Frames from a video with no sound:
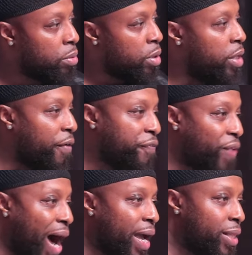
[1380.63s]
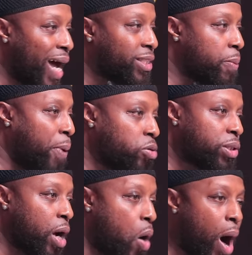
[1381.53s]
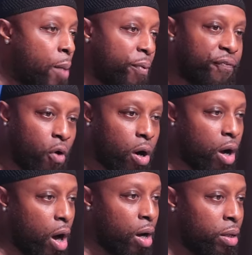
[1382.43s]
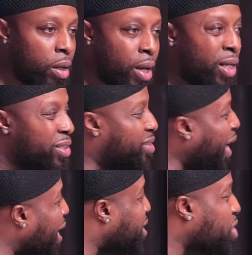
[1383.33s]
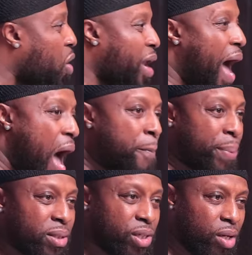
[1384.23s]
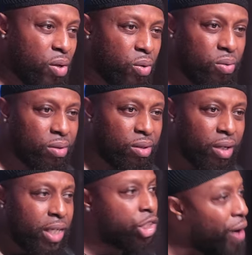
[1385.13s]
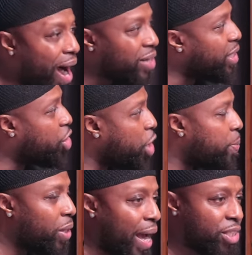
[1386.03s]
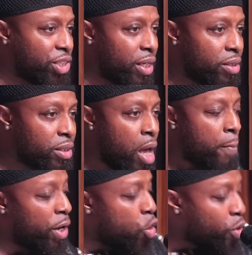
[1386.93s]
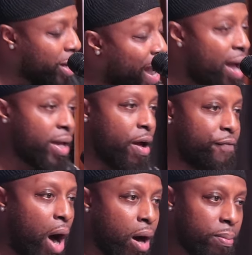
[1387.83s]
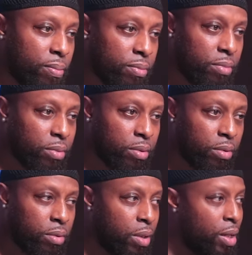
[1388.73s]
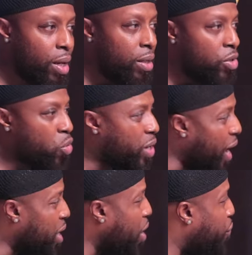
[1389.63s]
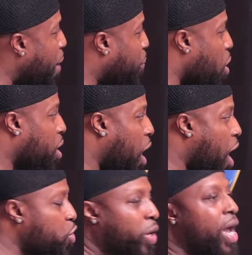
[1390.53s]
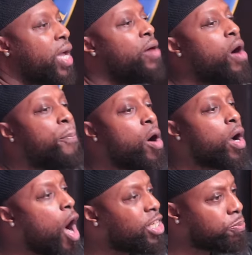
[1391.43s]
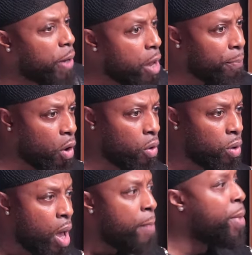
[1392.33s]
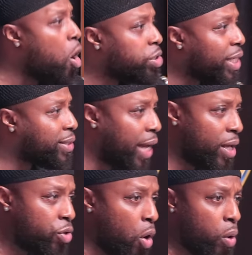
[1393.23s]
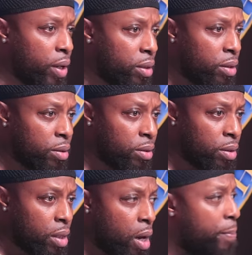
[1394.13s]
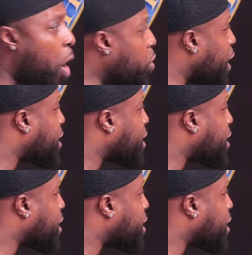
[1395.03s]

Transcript: Your fire not supposed to go out before God. Things is going to happen to you. Trials and tribulations. But you can't give up can't give up on God. You can't give up on God's people. Moses didn't do it. Moses